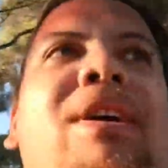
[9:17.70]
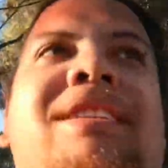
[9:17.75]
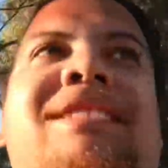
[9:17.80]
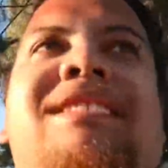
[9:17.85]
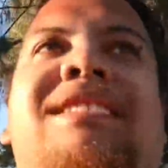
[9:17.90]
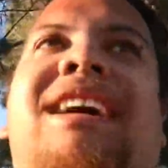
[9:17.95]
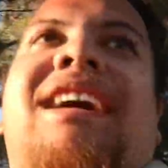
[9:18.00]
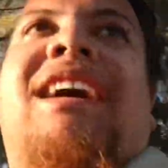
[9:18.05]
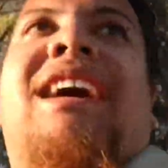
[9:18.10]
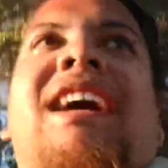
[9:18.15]

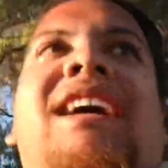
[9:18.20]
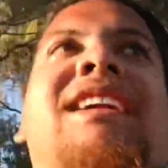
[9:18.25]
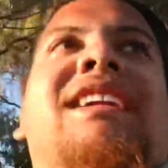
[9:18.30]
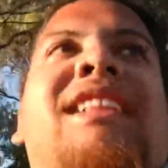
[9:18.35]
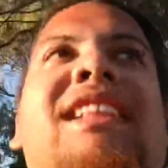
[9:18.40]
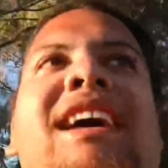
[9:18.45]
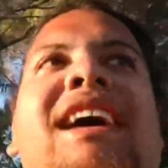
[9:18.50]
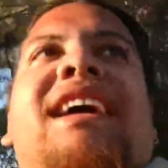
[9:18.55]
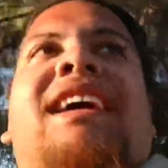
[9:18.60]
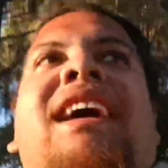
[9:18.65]
stuck under
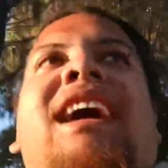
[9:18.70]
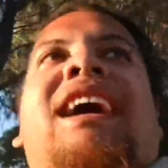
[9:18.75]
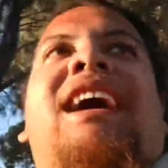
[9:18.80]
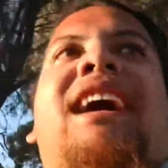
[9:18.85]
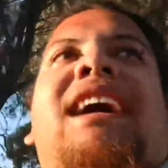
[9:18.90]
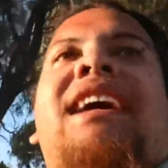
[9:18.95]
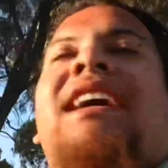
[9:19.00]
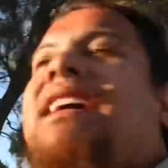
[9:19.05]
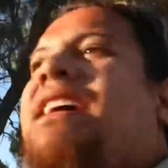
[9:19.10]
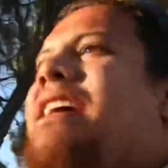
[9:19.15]
their
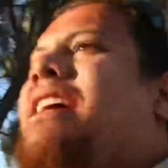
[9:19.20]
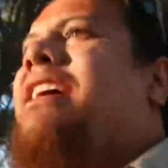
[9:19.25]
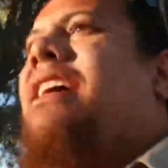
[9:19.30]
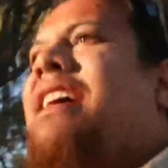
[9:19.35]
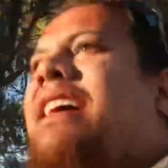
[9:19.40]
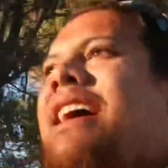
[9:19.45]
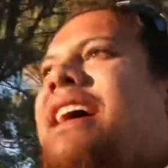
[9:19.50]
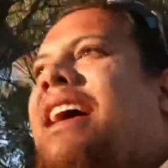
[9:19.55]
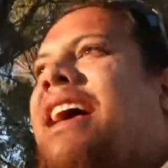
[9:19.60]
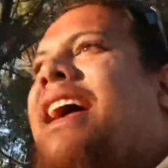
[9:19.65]
car.
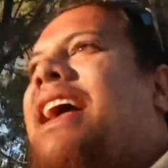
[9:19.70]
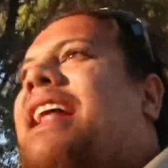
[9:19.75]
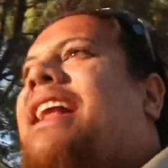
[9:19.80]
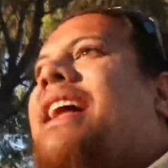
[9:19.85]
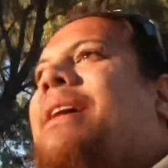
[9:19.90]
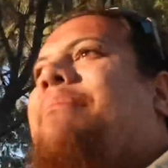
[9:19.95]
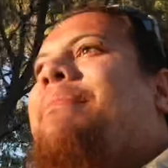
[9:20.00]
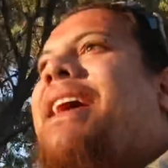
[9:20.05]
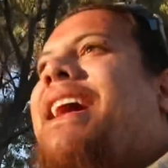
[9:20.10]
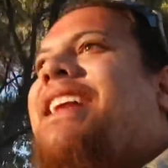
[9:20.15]
And
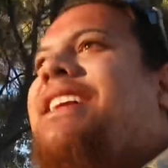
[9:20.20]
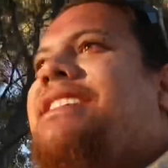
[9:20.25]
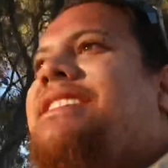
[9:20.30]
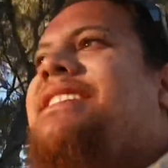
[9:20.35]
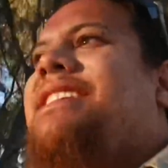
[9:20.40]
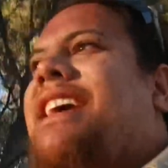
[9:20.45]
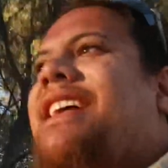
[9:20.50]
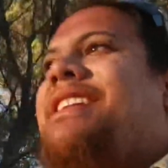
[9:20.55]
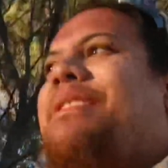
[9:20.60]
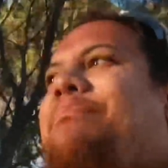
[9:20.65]
I managed to
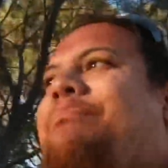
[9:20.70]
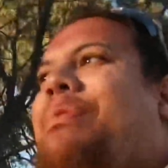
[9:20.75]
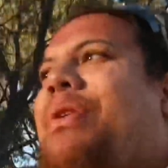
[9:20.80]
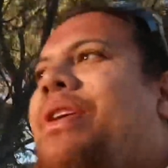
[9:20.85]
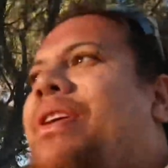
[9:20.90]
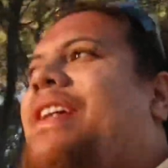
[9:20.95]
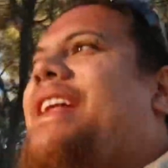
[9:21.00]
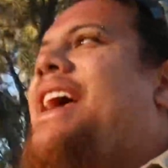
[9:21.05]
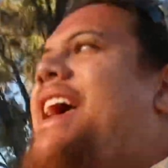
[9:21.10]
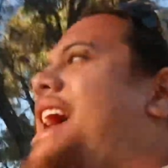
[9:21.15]
get the
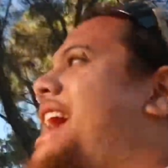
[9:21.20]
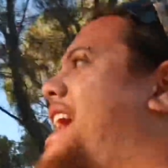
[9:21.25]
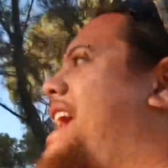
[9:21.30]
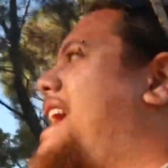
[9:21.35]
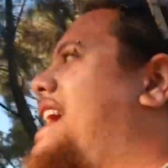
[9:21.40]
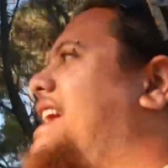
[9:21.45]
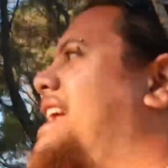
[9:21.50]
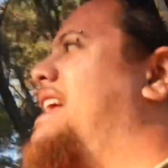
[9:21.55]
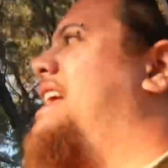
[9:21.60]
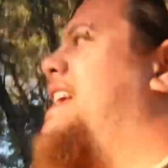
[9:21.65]
bird
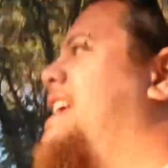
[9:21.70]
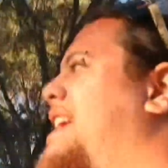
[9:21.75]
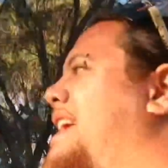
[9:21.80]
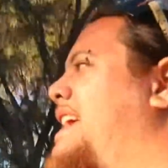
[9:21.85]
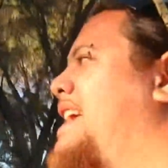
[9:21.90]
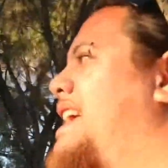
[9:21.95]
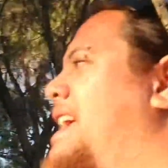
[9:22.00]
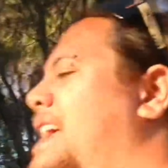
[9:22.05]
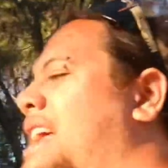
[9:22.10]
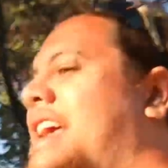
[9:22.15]
out,
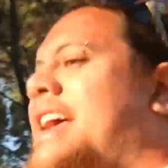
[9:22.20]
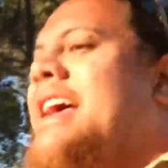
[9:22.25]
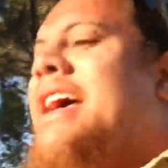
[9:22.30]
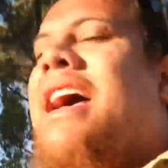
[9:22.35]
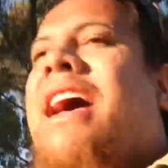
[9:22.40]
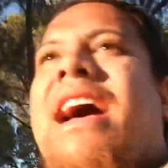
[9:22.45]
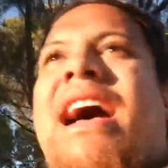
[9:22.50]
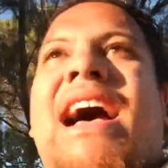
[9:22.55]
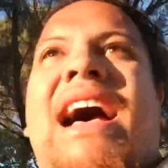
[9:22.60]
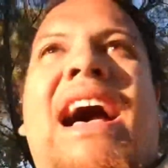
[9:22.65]

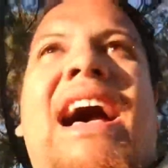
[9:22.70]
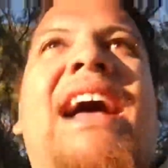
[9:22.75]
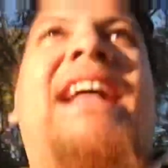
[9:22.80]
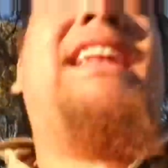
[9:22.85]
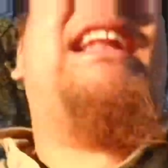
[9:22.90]
and